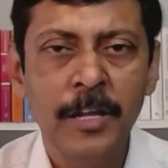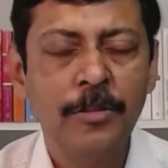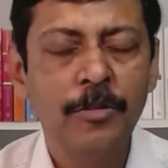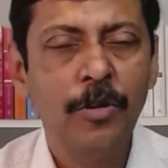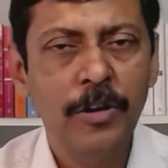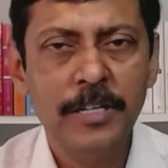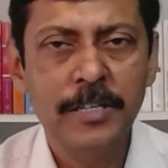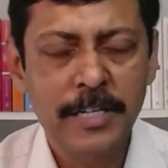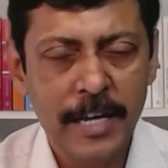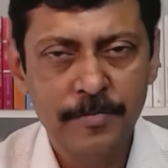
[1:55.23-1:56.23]
So longer
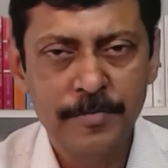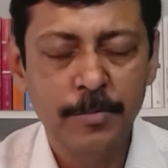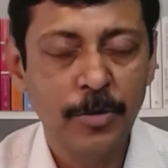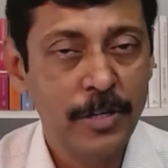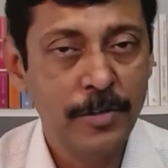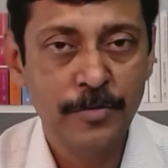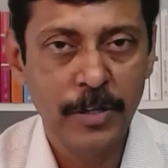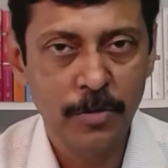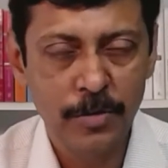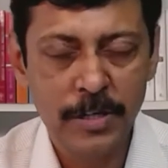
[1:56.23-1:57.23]
the time frame, or if you
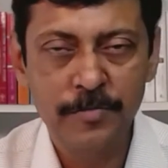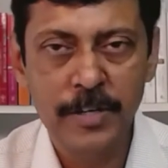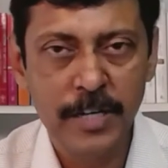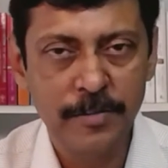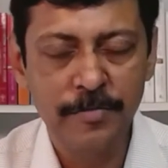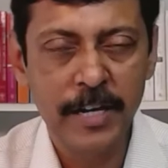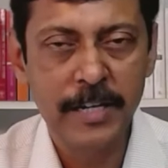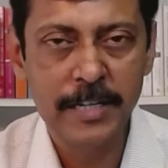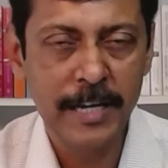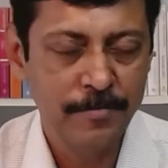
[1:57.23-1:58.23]
are looking for a
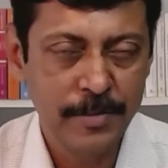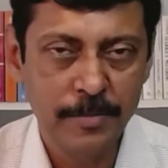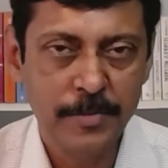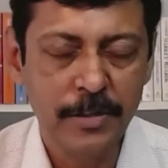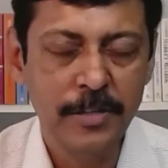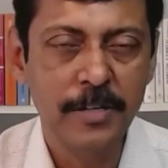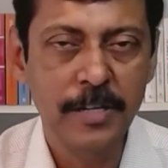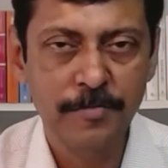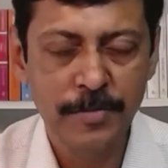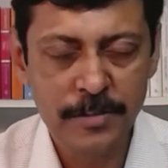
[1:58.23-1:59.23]
defined time frame, consider
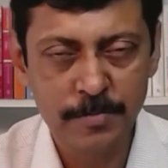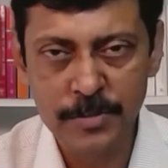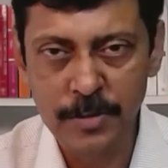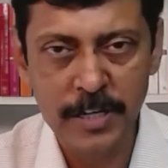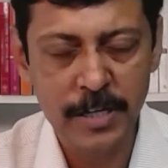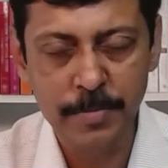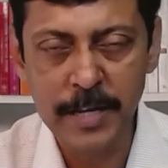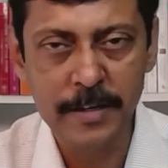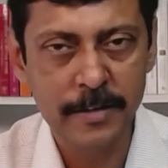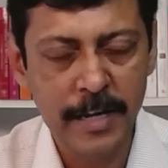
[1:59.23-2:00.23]
a fixed maturity plan,